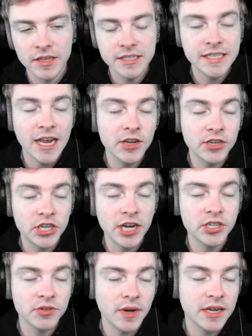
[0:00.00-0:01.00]
This is how you
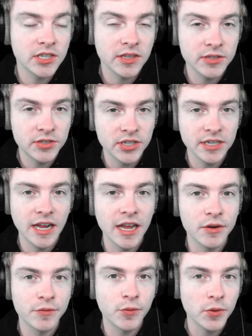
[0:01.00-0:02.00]
change your resolution
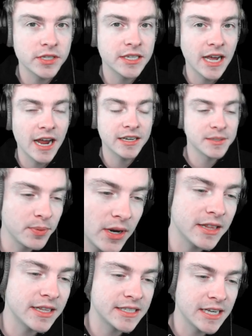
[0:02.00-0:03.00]
in Fortnite, but
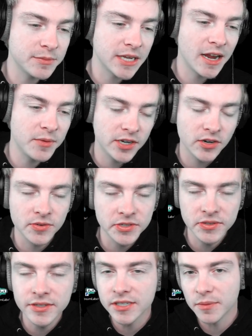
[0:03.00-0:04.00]
at the same time, you can only do
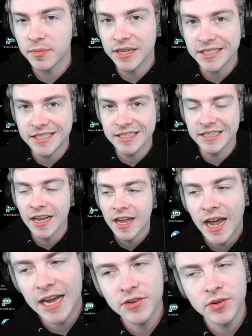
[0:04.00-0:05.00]
this on PC.
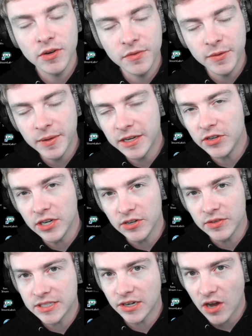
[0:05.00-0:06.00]
I don't know of a way you can do this on